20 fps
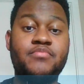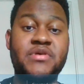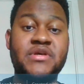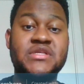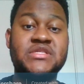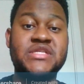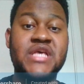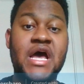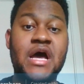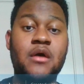
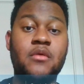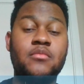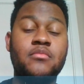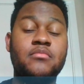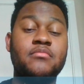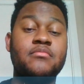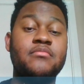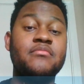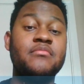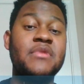Peace
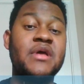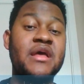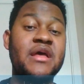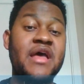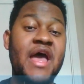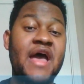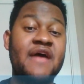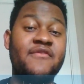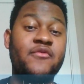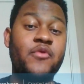out.
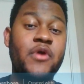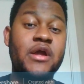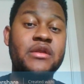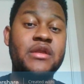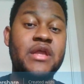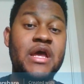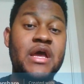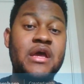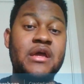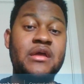Have a
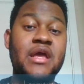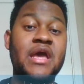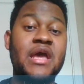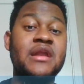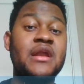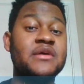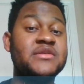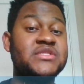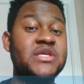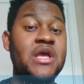great day,
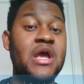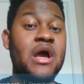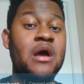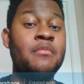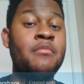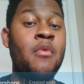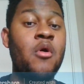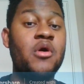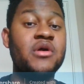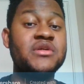and I'll see
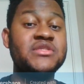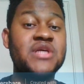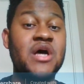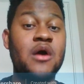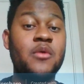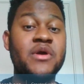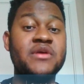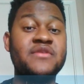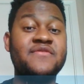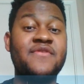y'all more as
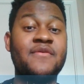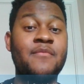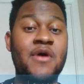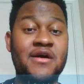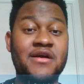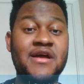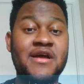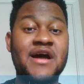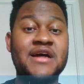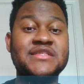always for
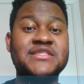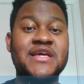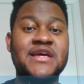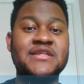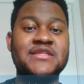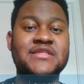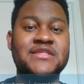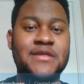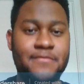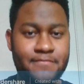more
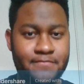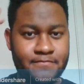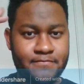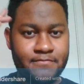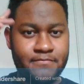contents.